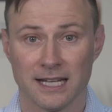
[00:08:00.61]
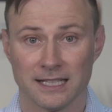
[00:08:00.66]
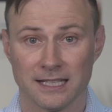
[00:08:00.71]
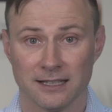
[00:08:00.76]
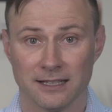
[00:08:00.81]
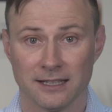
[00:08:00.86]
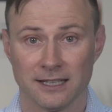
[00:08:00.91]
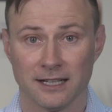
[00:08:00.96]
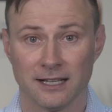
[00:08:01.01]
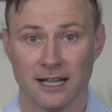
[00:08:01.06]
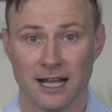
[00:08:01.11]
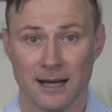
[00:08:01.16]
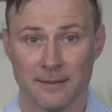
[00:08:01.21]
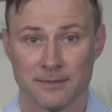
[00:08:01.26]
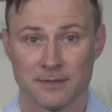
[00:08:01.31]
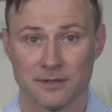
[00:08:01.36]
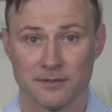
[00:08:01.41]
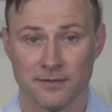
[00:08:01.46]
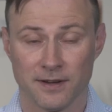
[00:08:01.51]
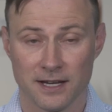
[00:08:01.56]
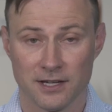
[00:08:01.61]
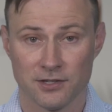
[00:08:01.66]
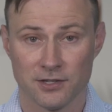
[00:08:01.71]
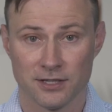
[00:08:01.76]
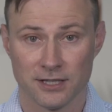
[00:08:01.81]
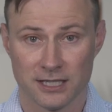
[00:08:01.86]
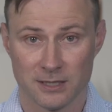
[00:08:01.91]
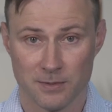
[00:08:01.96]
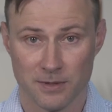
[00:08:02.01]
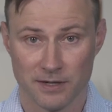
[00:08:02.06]
and clinical
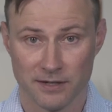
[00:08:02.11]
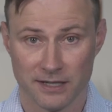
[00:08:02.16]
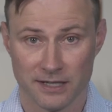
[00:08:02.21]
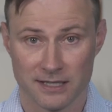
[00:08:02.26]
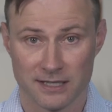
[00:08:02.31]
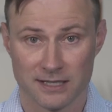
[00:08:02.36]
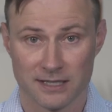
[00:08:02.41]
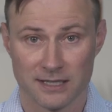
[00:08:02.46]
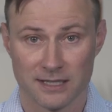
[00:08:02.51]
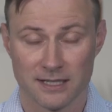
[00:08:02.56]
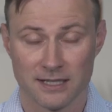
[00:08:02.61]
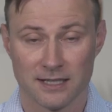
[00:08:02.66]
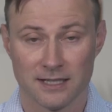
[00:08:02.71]
observation experience.